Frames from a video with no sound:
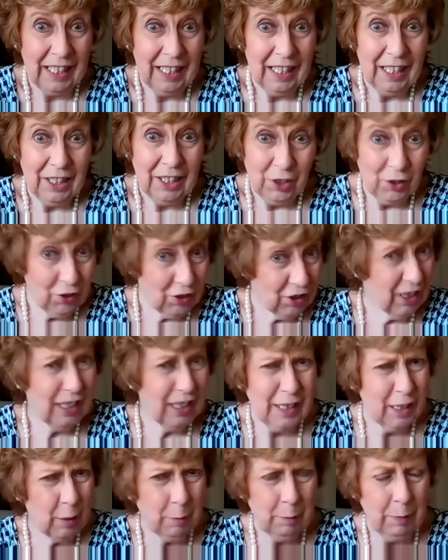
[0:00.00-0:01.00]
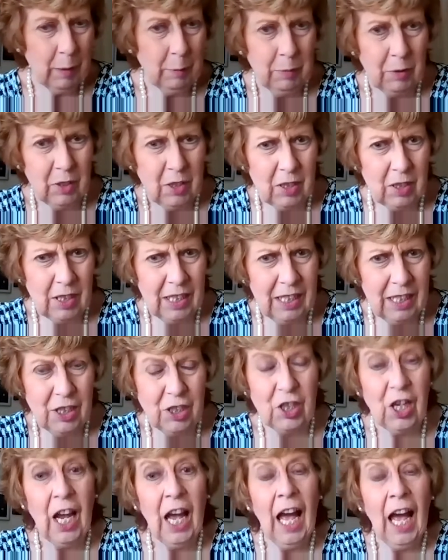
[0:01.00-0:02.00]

yeah. you still need people to teach.